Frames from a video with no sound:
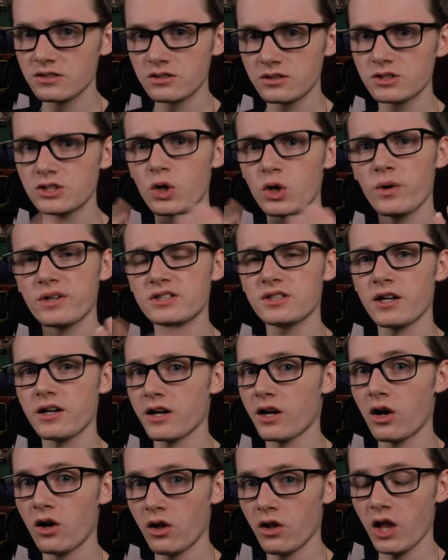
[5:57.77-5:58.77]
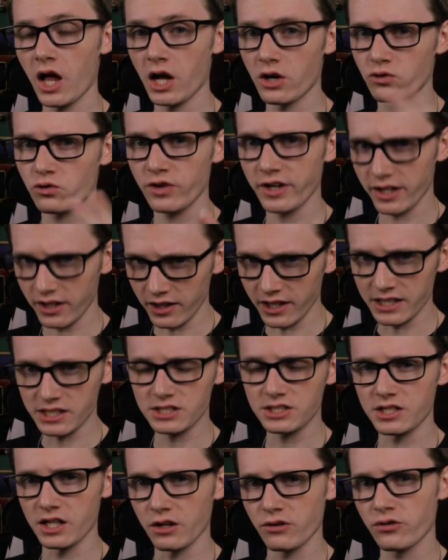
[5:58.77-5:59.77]
So it's not at all
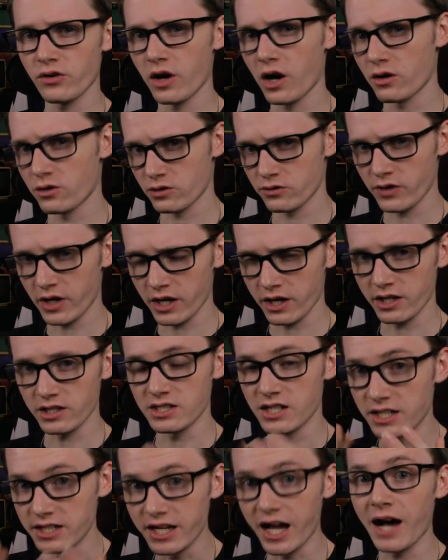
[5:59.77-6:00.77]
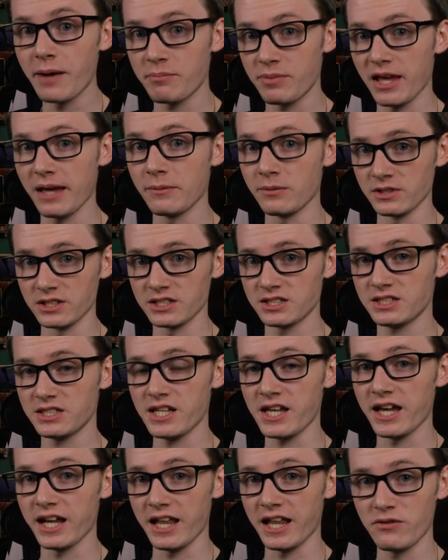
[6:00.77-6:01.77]
unrealistic for Araragi to not be able to
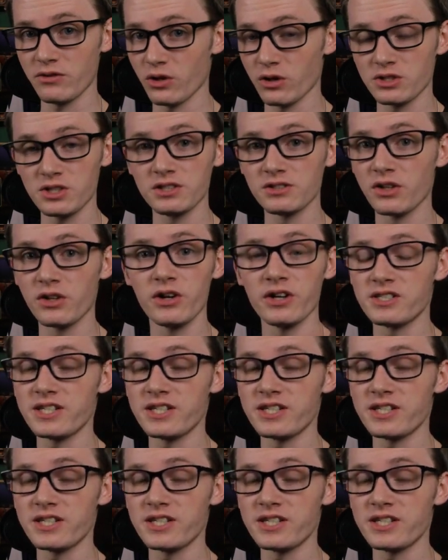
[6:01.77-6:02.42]
see it, even though she's literally